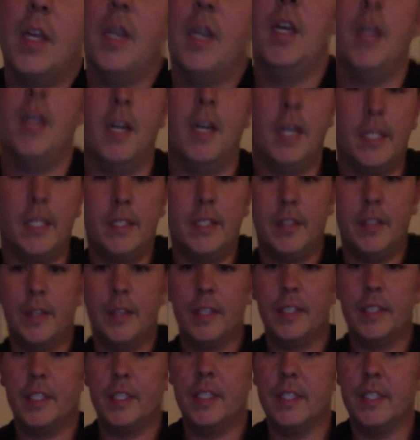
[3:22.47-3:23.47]
Alright, so
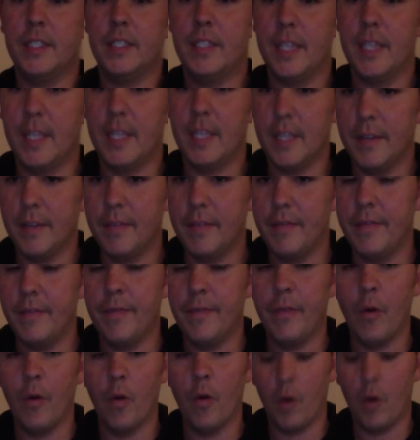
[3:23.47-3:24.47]
this is the
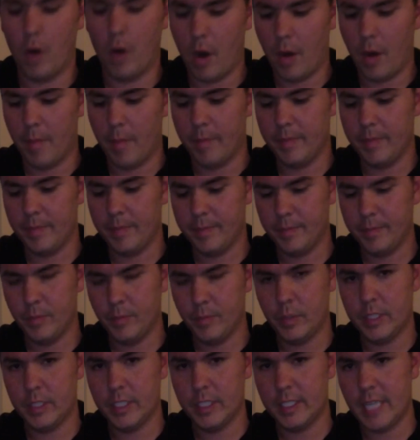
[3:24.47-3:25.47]
forearm,
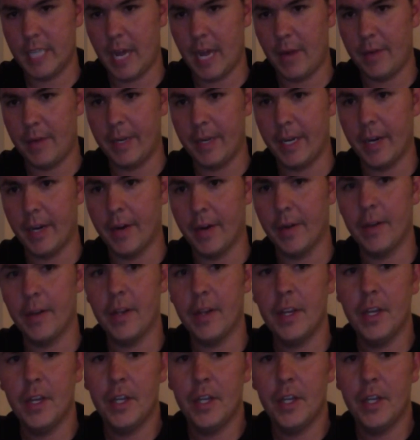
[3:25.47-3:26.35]
which is down here.